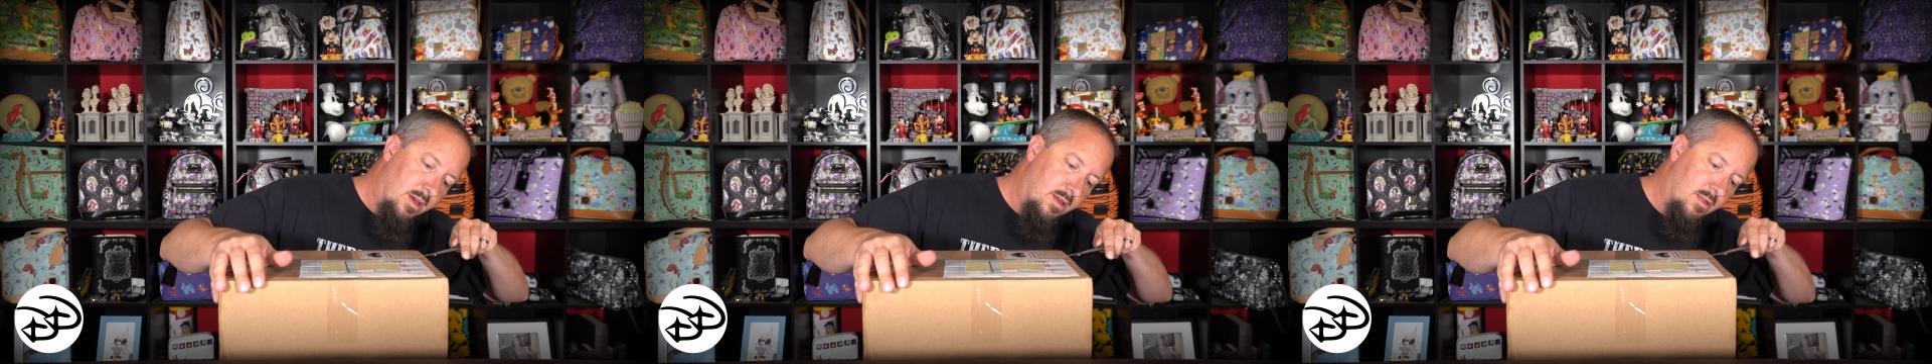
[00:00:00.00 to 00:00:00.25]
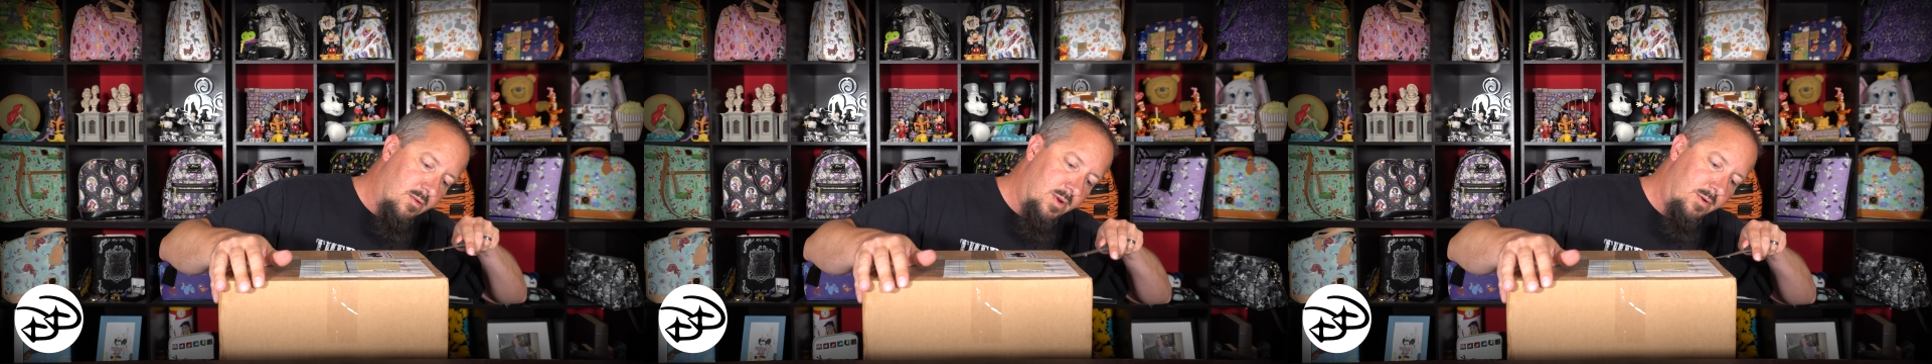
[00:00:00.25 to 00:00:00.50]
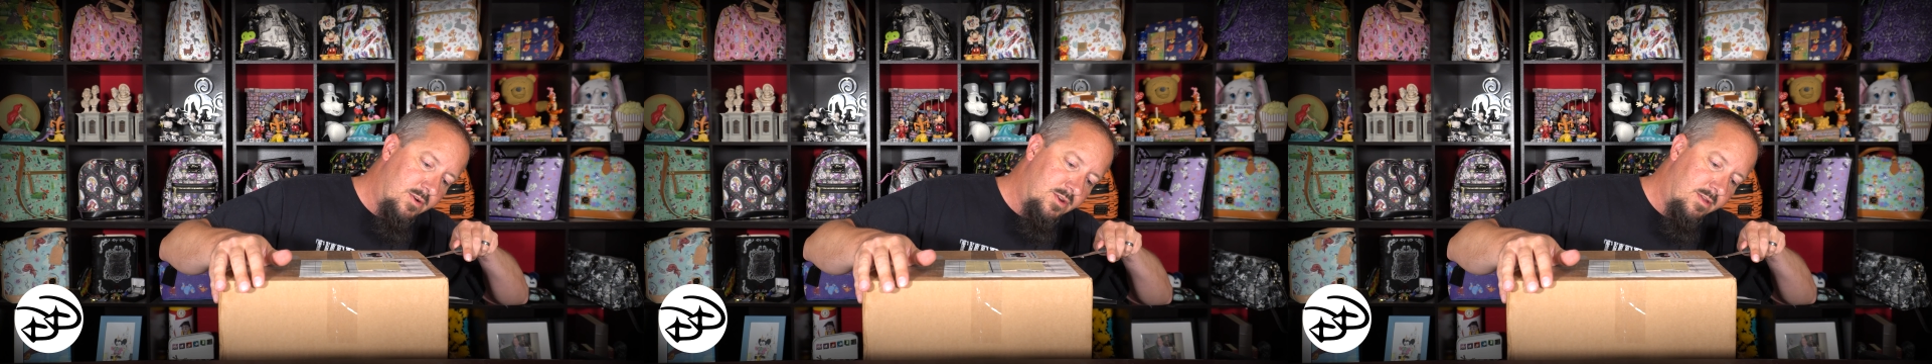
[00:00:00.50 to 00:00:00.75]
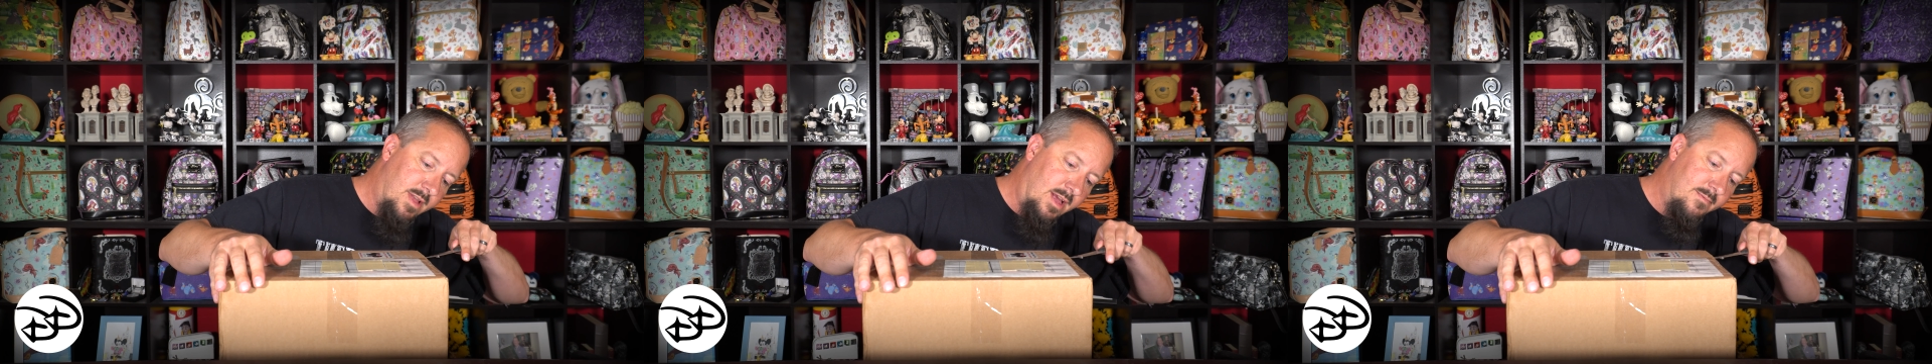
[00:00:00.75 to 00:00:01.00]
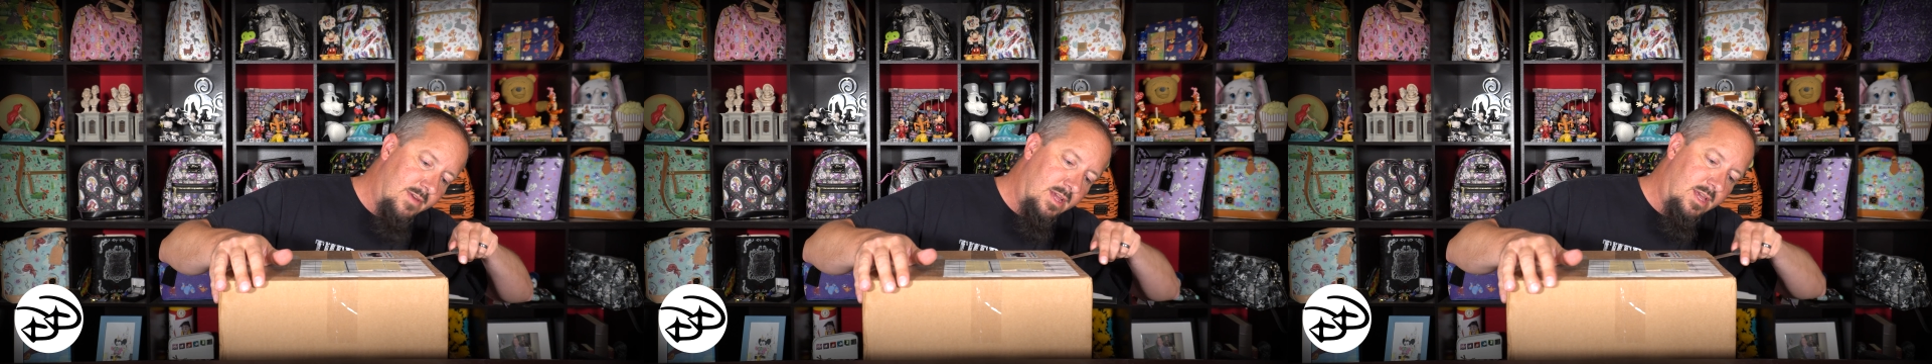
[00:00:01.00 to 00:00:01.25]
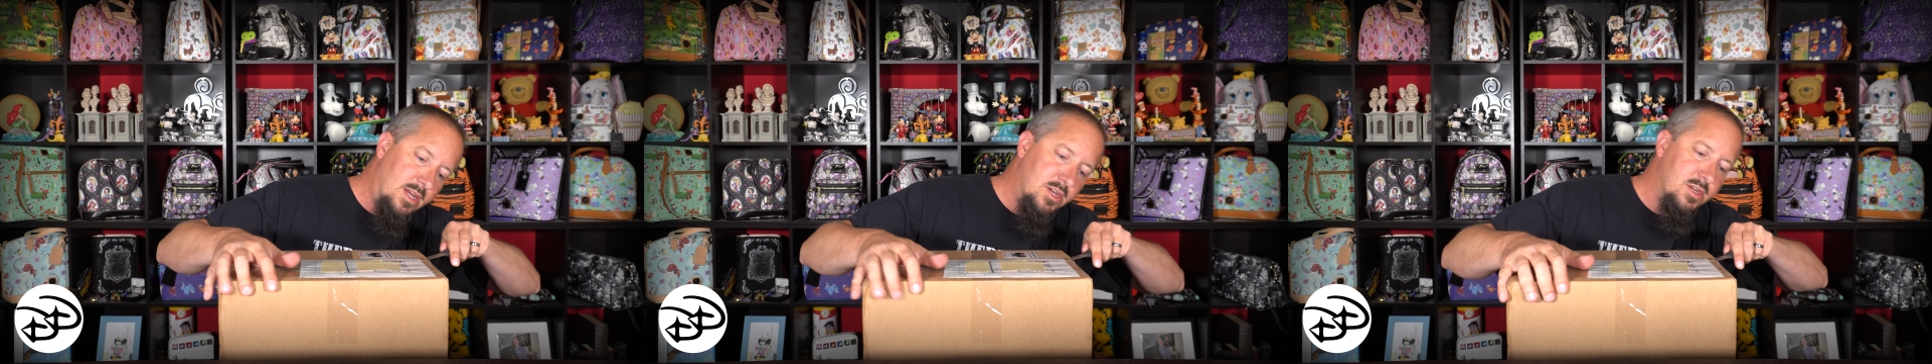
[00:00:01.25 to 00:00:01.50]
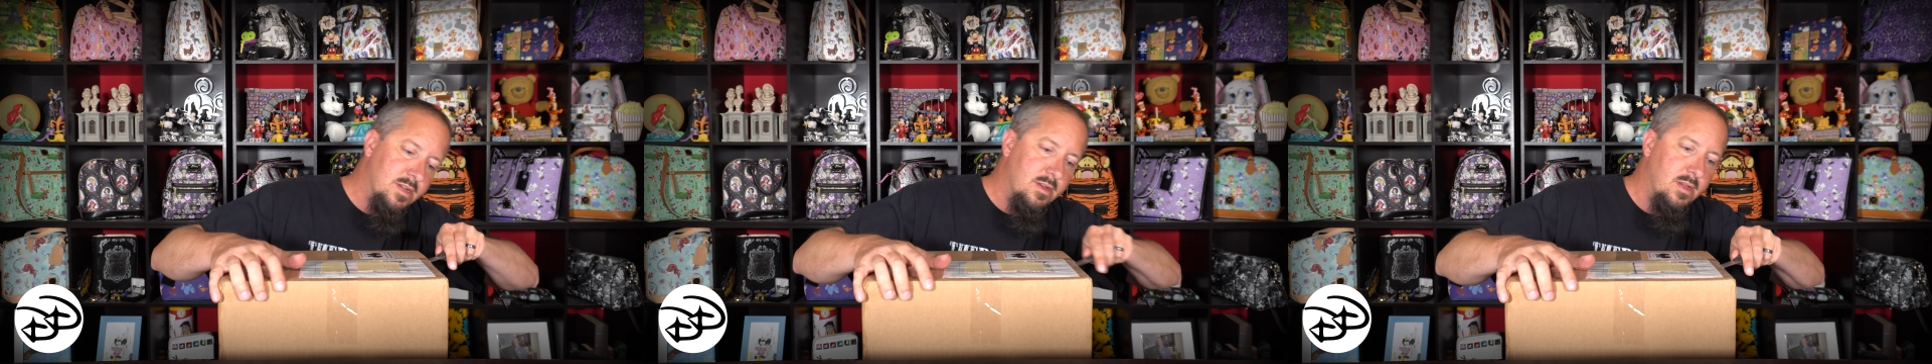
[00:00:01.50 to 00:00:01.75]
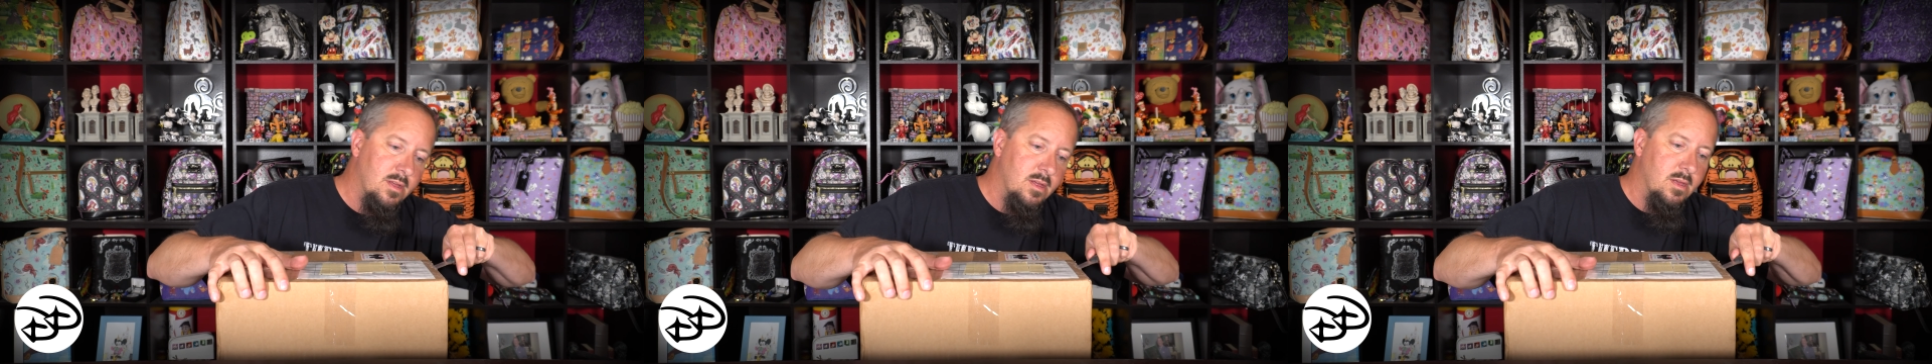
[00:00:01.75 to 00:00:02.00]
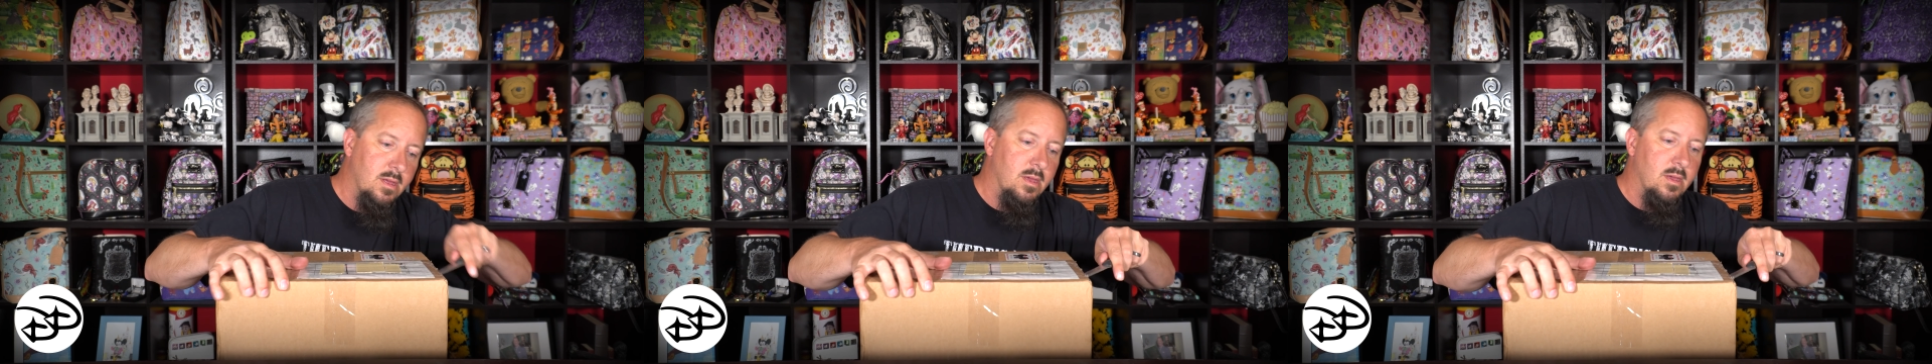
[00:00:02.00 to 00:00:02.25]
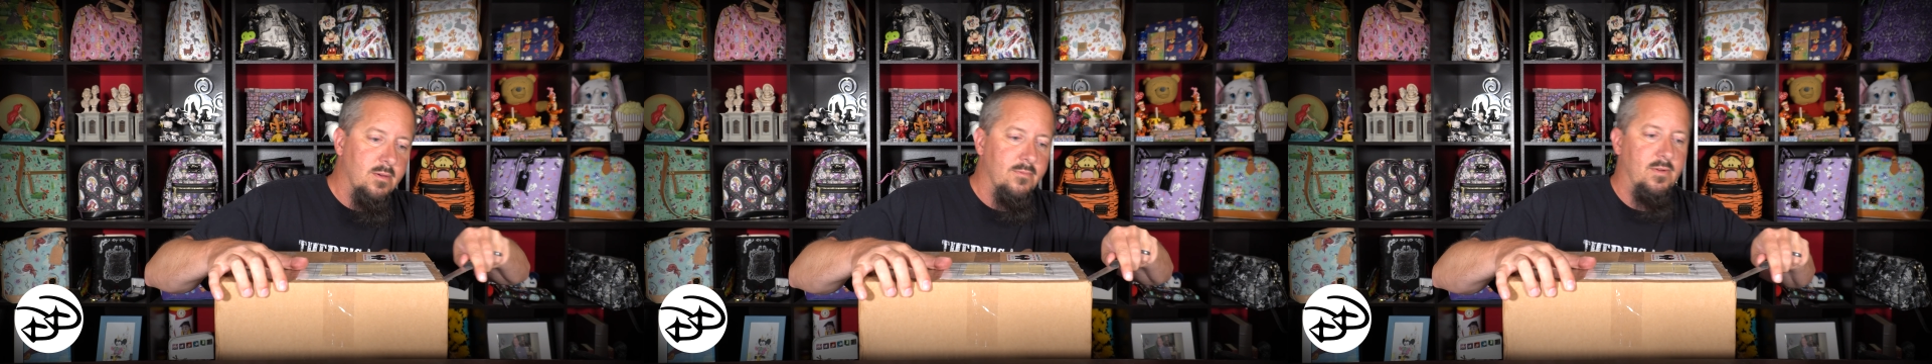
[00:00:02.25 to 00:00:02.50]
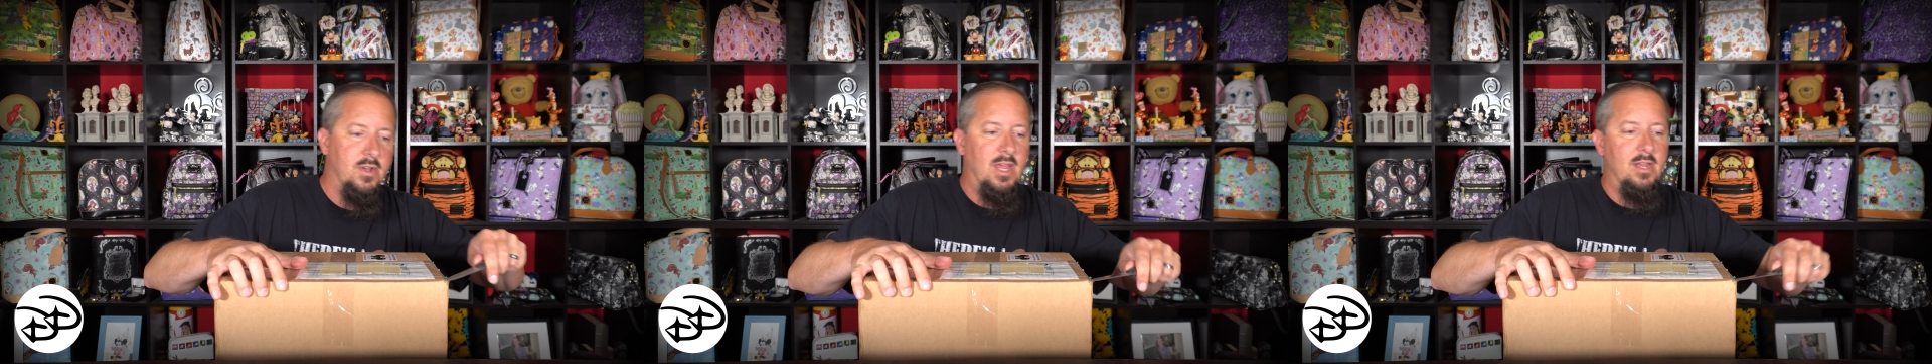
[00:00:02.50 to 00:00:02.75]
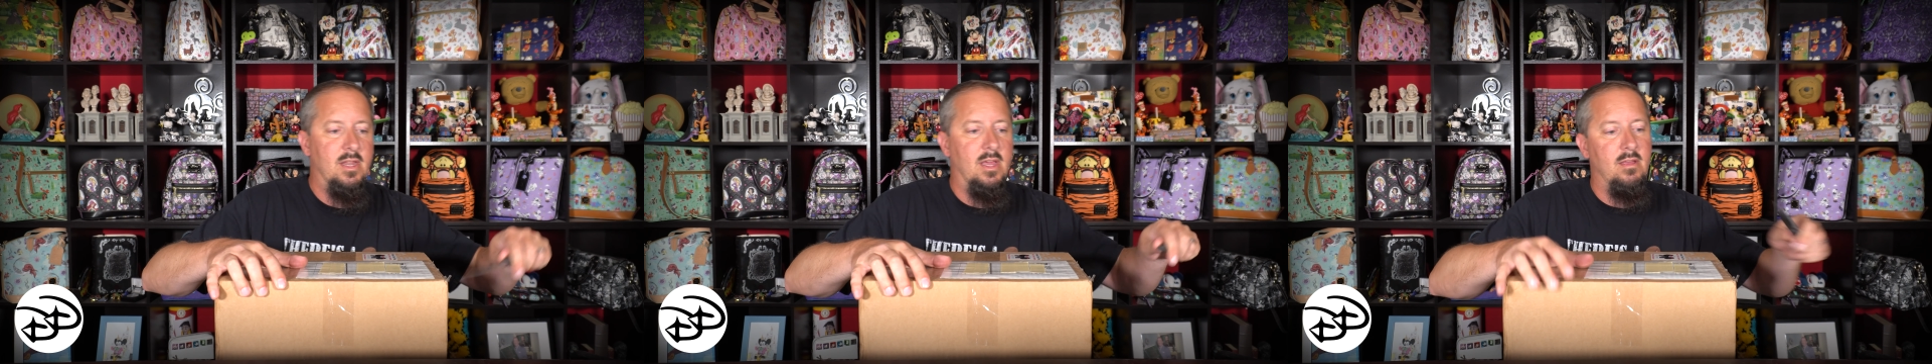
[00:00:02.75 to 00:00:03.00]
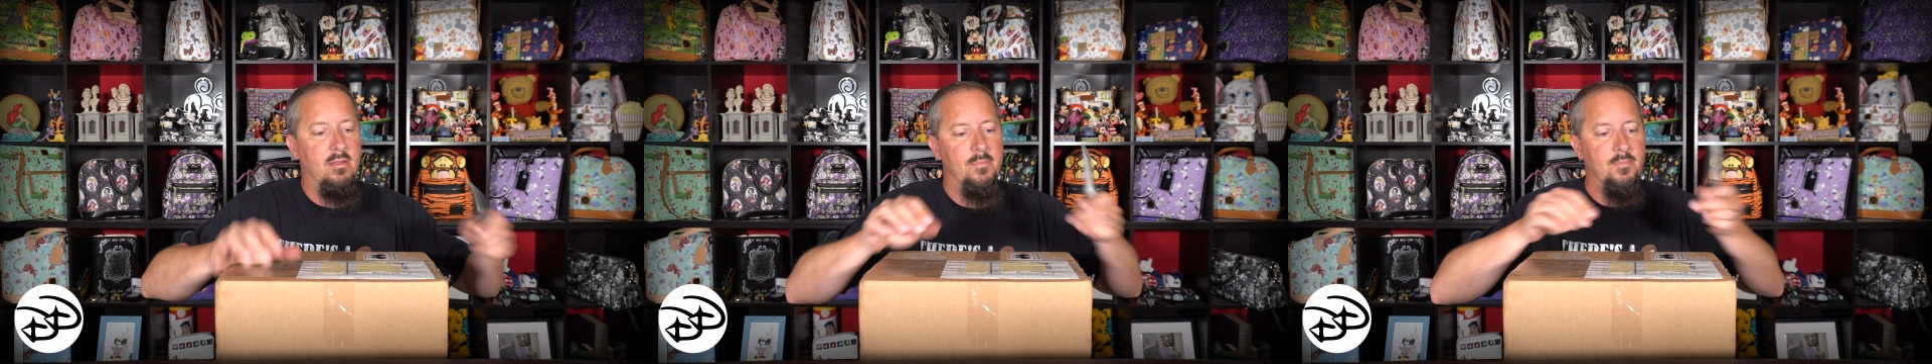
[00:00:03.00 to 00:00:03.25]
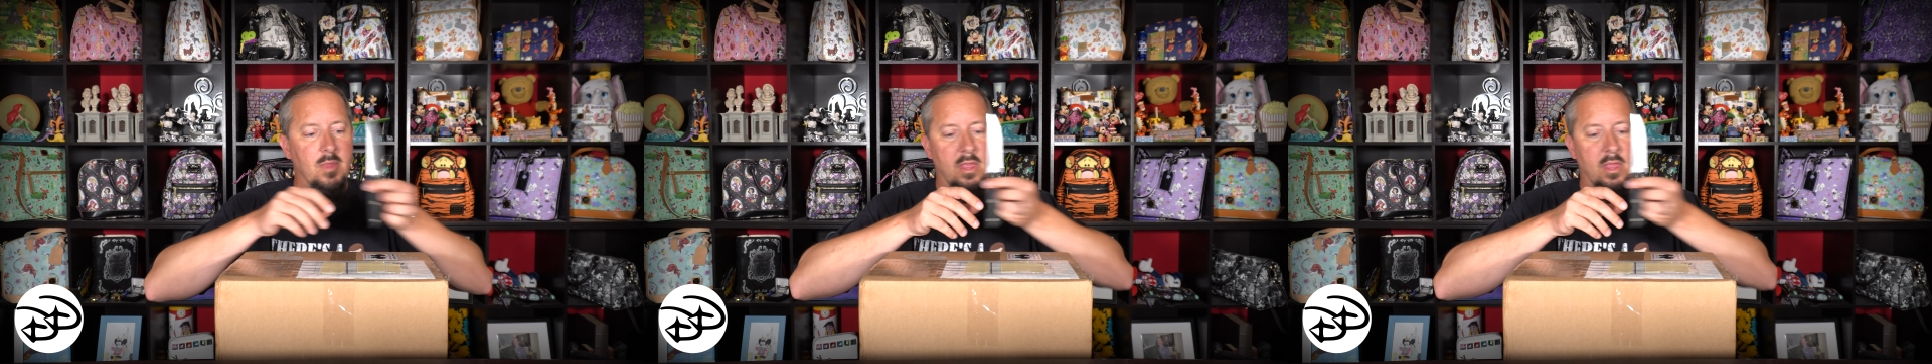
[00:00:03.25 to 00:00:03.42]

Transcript: So we were just on vacation for 10 days.